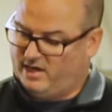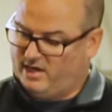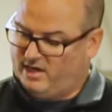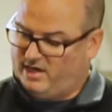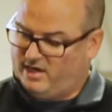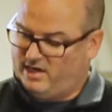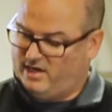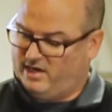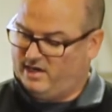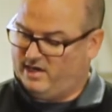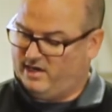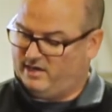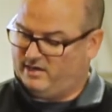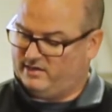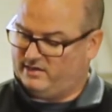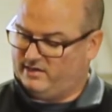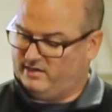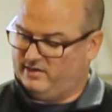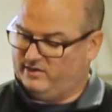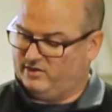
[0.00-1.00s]

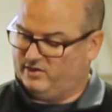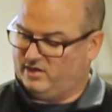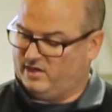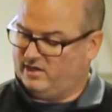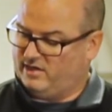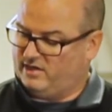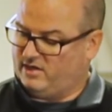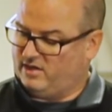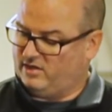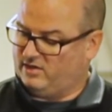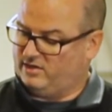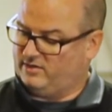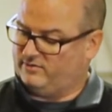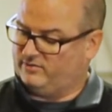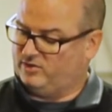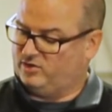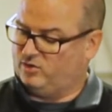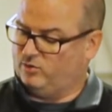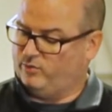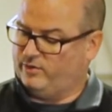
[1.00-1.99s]
And in all the
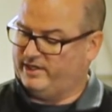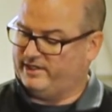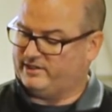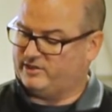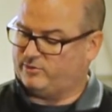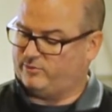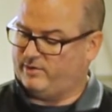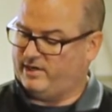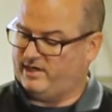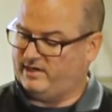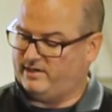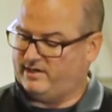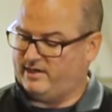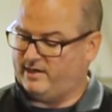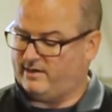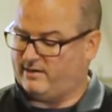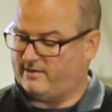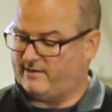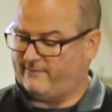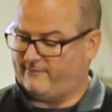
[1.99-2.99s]
DeWitts
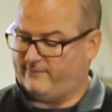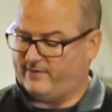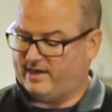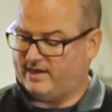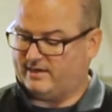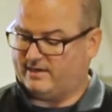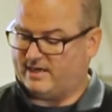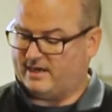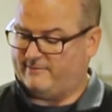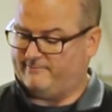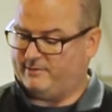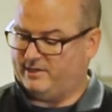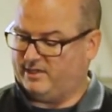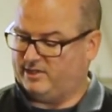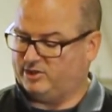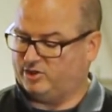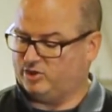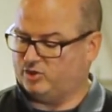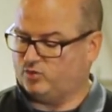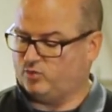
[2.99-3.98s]
radiator and fan
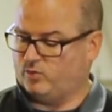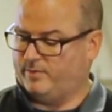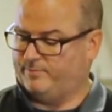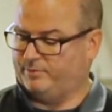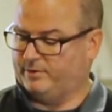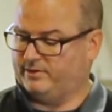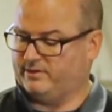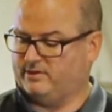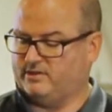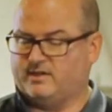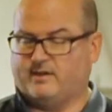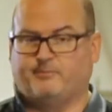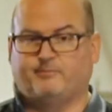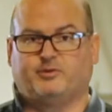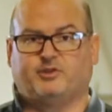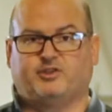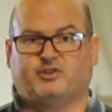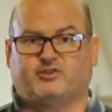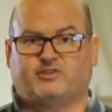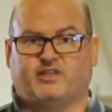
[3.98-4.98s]
combinations, we put the
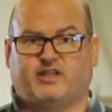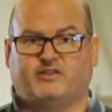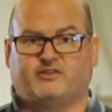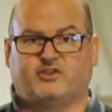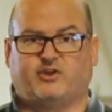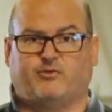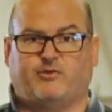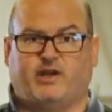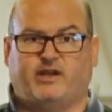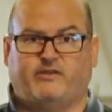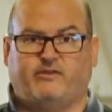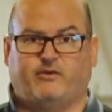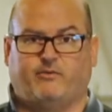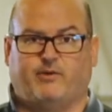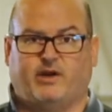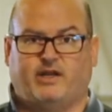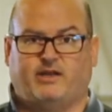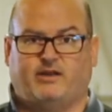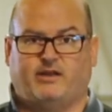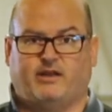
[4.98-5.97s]
temperature sensor right in the
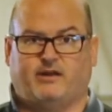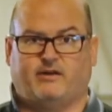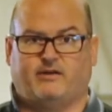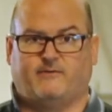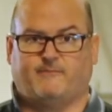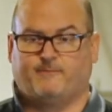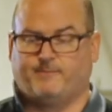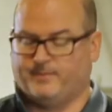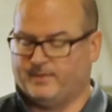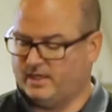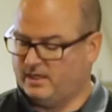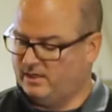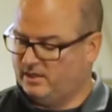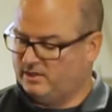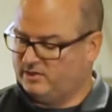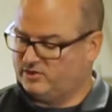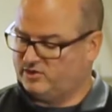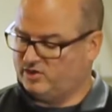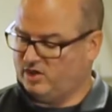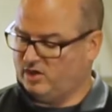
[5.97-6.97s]
radiator.
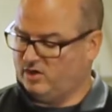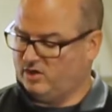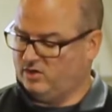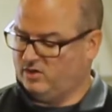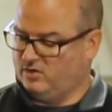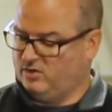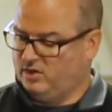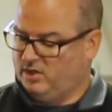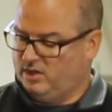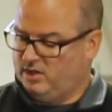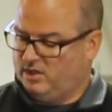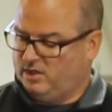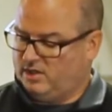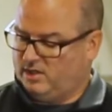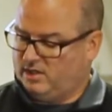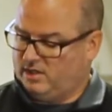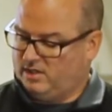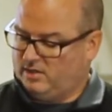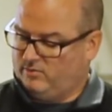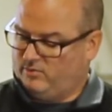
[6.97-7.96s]
So
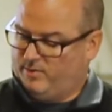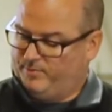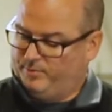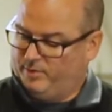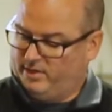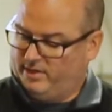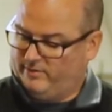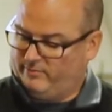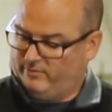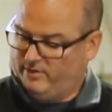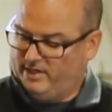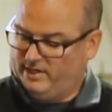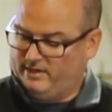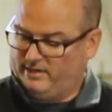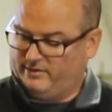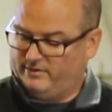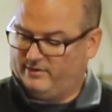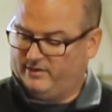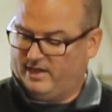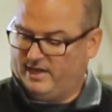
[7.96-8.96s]
we put it right
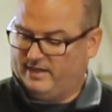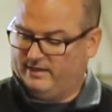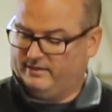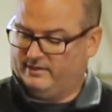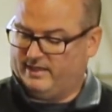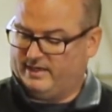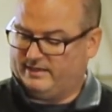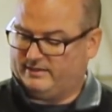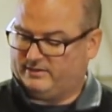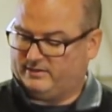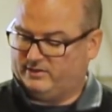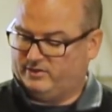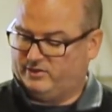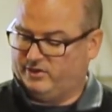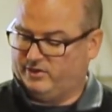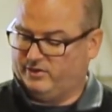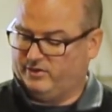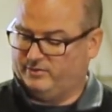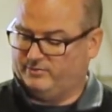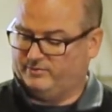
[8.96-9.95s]
under the inlet
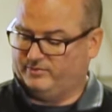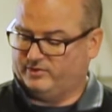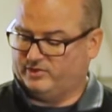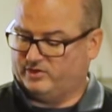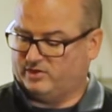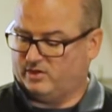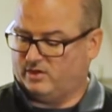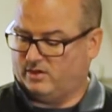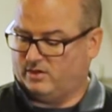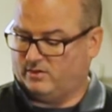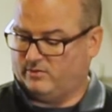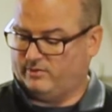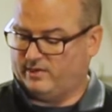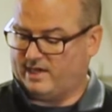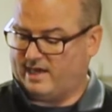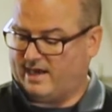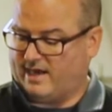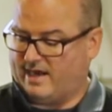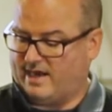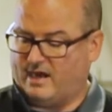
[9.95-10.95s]
tube, so we
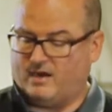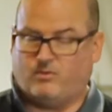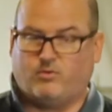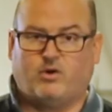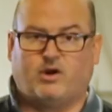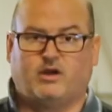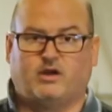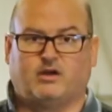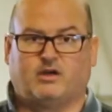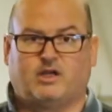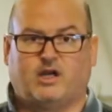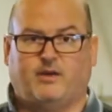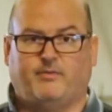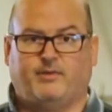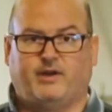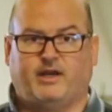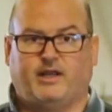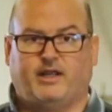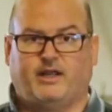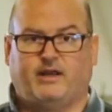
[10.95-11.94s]
got hot water
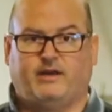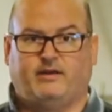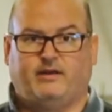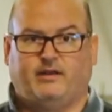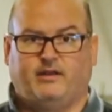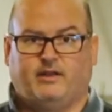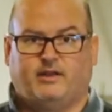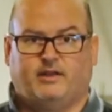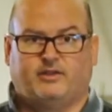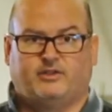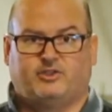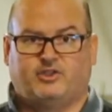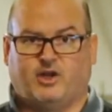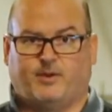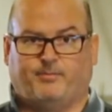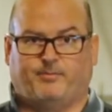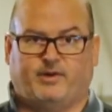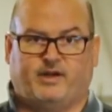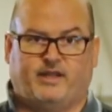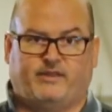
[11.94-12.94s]
coming in,
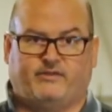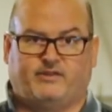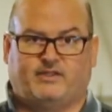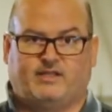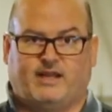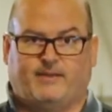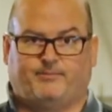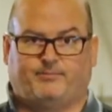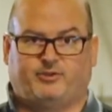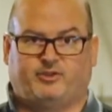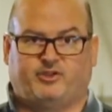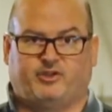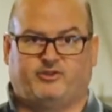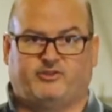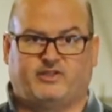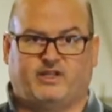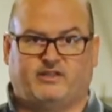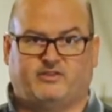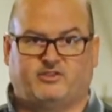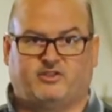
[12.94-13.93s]
dumping on the temperature
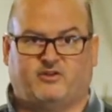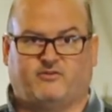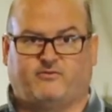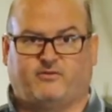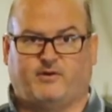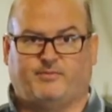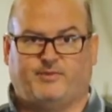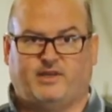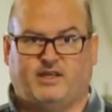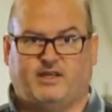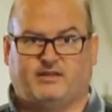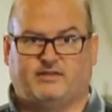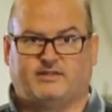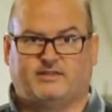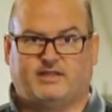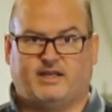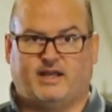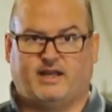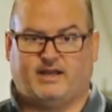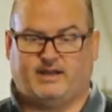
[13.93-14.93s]
sensor from the
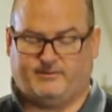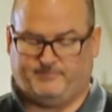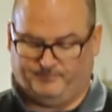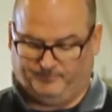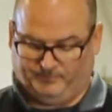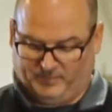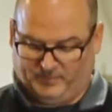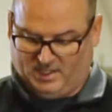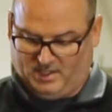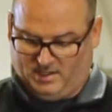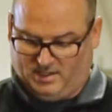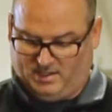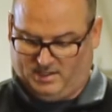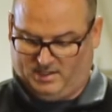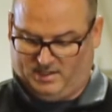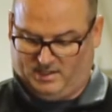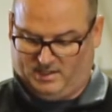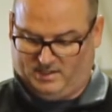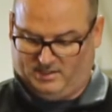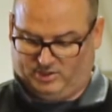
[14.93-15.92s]
inside,
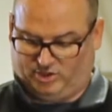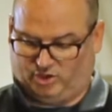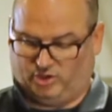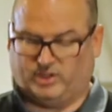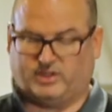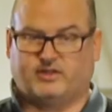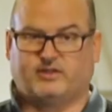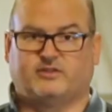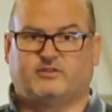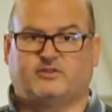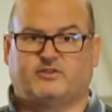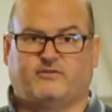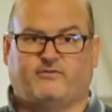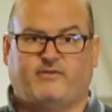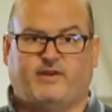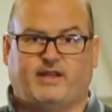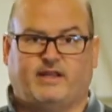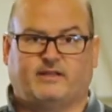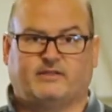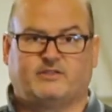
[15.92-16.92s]
and it triggers the
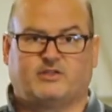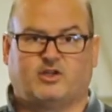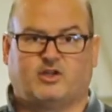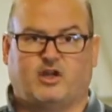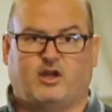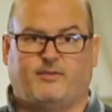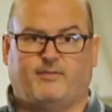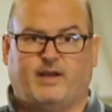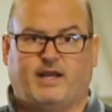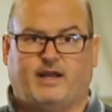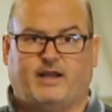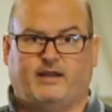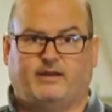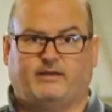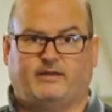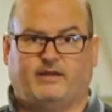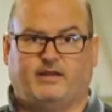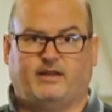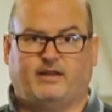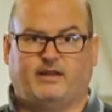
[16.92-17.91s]
fans to come
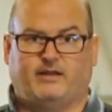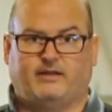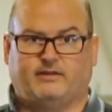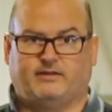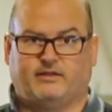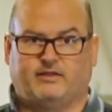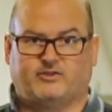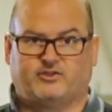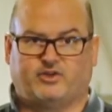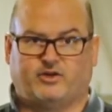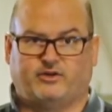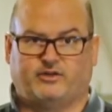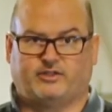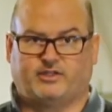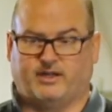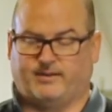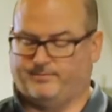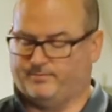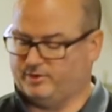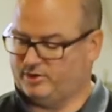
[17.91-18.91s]
on at a certain
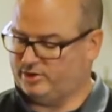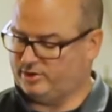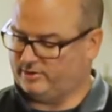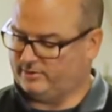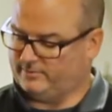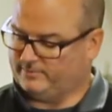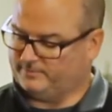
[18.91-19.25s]
temperature.